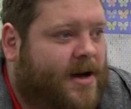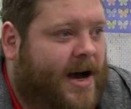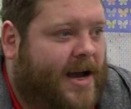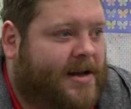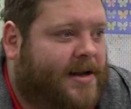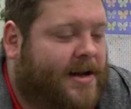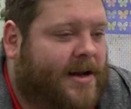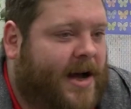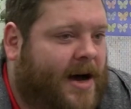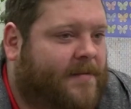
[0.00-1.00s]
I
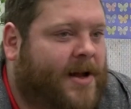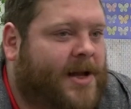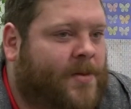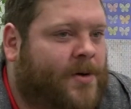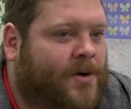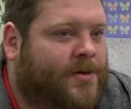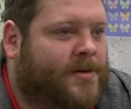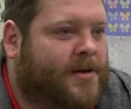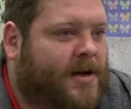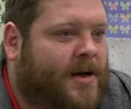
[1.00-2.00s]
didn't have anyone